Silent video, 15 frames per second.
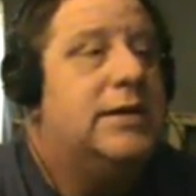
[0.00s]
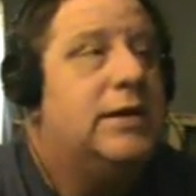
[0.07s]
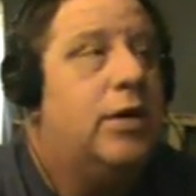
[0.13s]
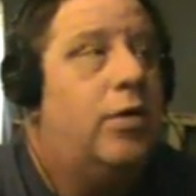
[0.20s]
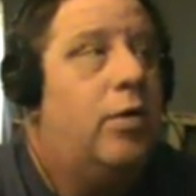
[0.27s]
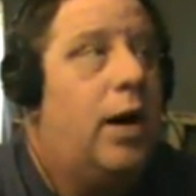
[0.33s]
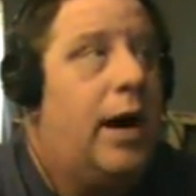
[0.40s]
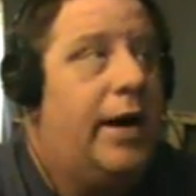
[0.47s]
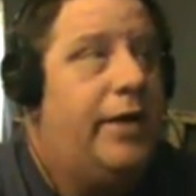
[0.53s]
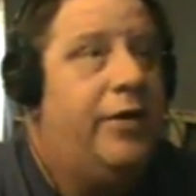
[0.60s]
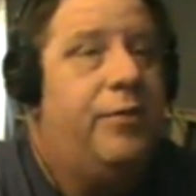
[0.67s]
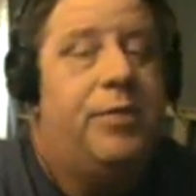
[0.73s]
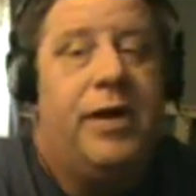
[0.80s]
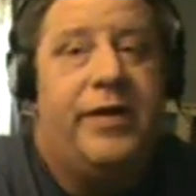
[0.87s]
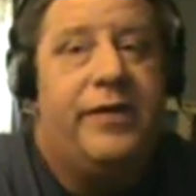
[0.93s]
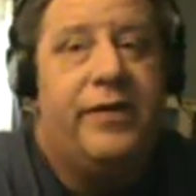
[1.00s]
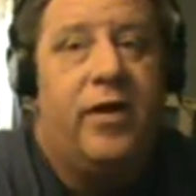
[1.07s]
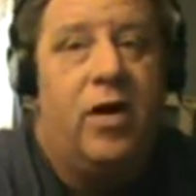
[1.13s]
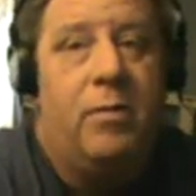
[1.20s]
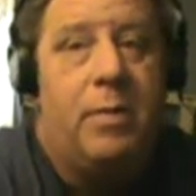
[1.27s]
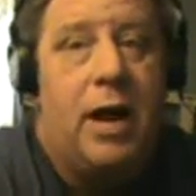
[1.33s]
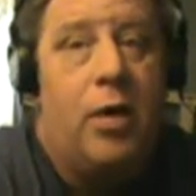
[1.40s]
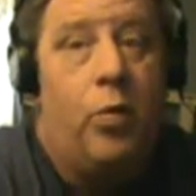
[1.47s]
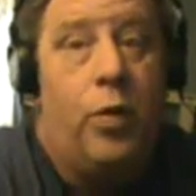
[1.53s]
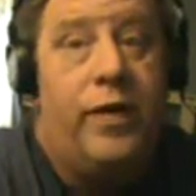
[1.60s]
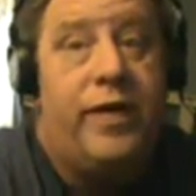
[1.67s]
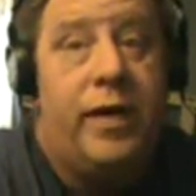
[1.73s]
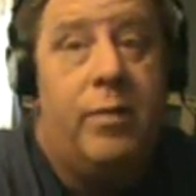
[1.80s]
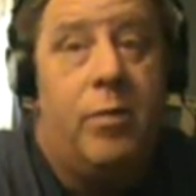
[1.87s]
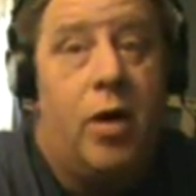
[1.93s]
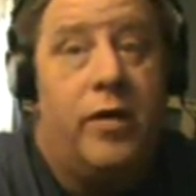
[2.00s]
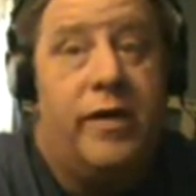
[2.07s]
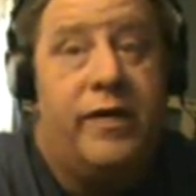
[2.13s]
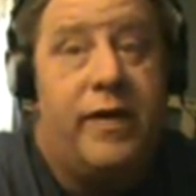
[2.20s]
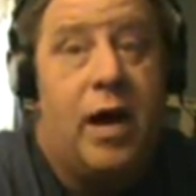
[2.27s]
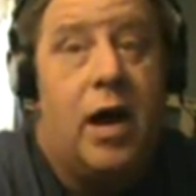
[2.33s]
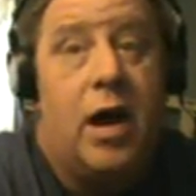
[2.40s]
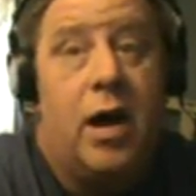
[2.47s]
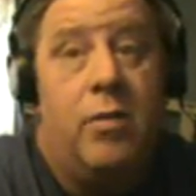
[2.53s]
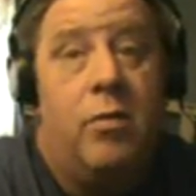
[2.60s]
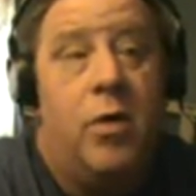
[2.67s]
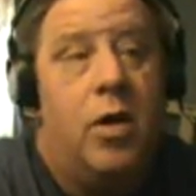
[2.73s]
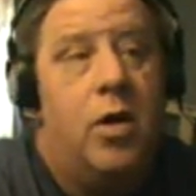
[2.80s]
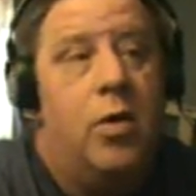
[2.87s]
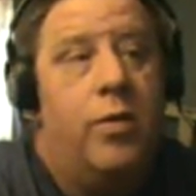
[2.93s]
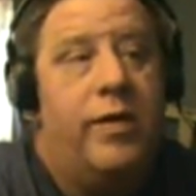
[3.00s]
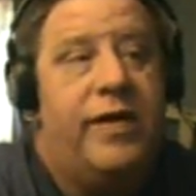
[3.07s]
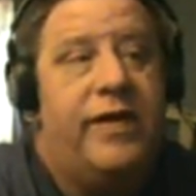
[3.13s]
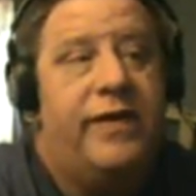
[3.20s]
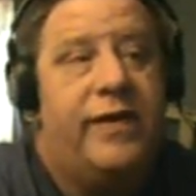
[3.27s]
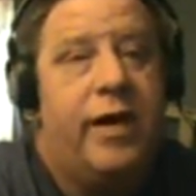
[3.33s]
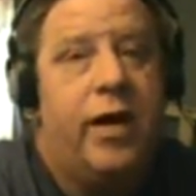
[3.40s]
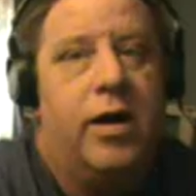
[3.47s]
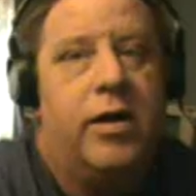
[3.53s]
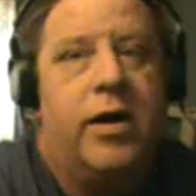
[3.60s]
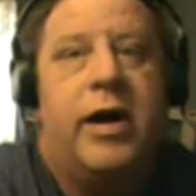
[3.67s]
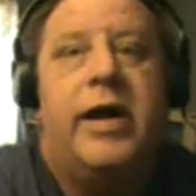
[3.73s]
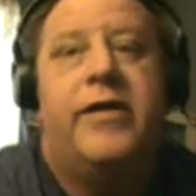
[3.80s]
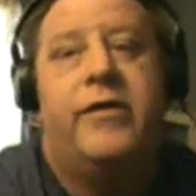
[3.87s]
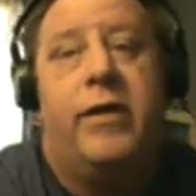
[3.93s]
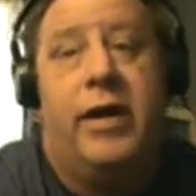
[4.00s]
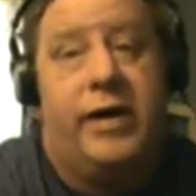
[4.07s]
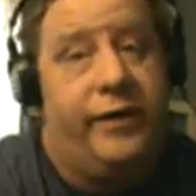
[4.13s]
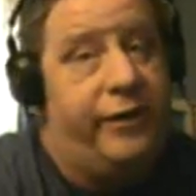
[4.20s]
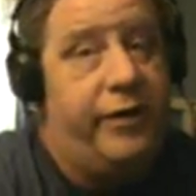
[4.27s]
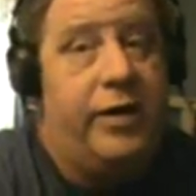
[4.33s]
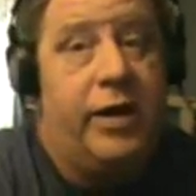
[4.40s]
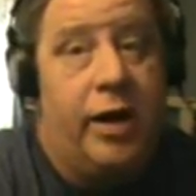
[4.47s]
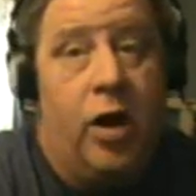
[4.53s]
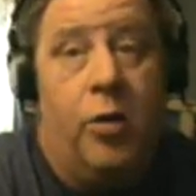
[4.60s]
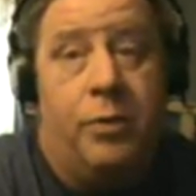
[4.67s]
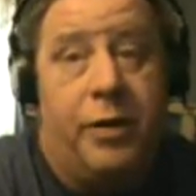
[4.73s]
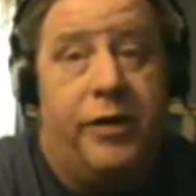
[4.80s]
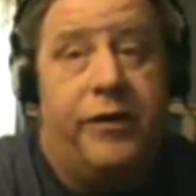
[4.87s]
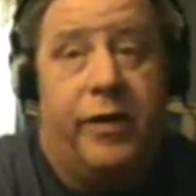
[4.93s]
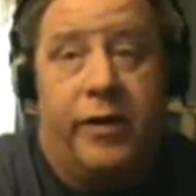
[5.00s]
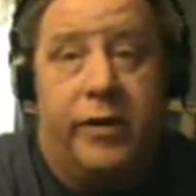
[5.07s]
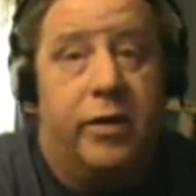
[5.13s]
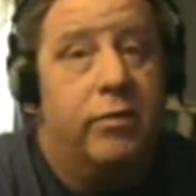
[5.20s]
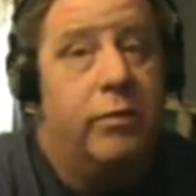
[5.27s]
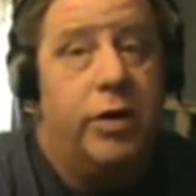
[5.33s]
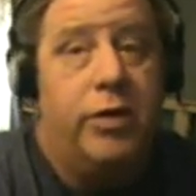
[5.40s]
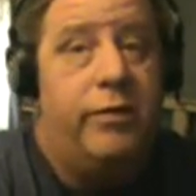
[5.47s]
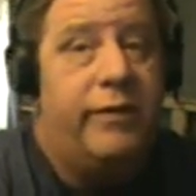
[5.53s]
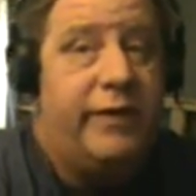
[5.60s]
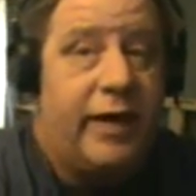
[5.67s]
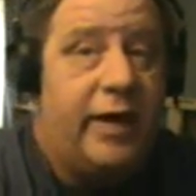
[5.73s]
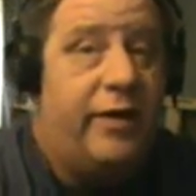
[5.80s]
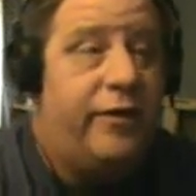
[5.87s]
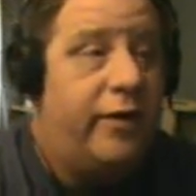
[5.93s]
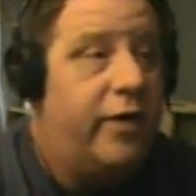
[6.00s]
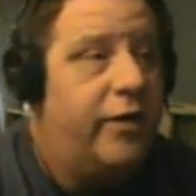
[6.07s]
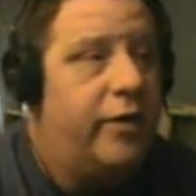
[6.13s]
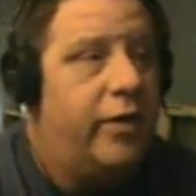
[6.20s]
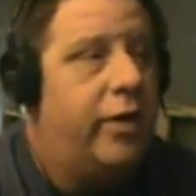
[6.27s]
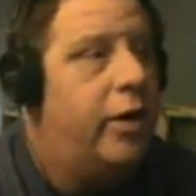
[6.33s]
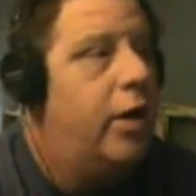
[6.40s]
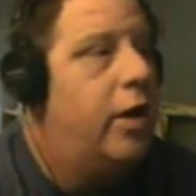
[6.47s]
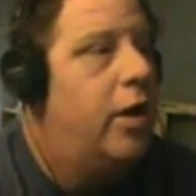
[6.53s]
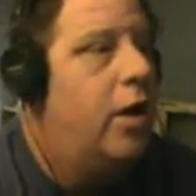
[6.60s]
So I do play Starbound with him all the time, with his character. And it's great because you can help each other. You can see each other.